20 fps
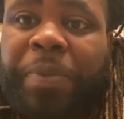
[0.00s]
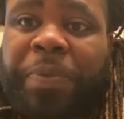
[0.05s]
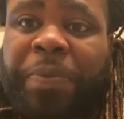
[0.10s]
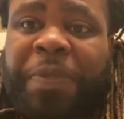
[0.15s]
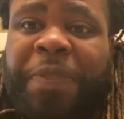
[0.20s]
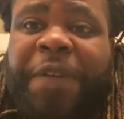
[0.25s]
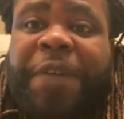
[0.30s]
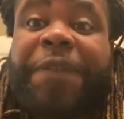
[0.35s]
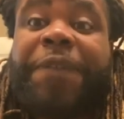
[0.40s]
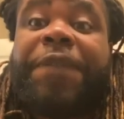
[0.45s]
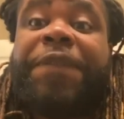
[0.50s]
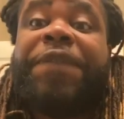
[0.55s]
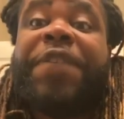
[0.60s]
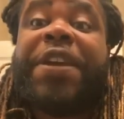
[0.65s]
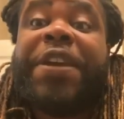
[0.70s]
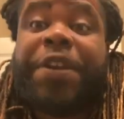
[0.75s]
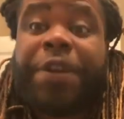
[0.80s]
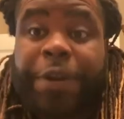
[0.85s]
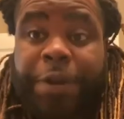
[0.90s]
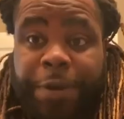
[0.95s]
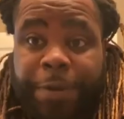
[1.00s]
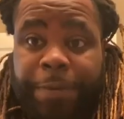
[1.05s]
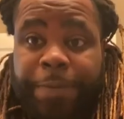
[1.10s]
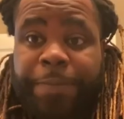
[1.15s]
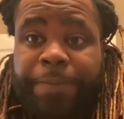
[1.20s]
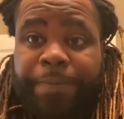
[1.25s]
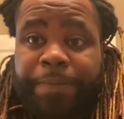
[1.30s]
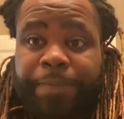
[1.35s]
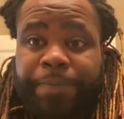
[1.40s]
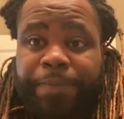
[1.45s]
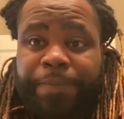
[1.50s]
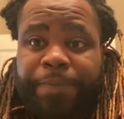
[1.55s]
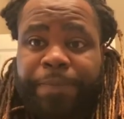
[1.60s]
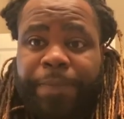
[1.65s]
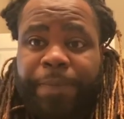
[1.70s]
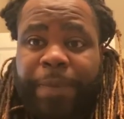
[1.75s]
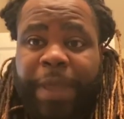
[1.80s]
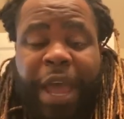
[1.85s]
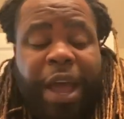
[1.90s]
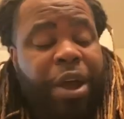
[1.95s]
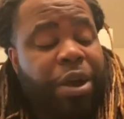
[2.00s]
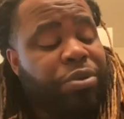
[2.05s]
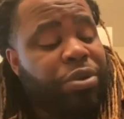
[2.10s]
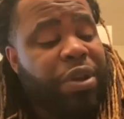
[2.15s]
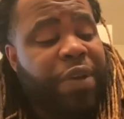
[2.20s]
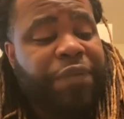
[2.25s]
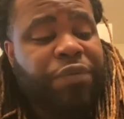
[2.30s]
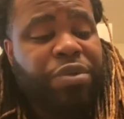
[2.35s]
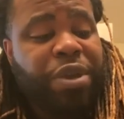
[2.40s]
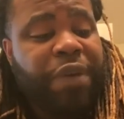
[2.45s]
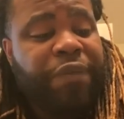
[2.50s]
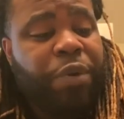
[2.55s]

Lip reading: The fear. I don't know if you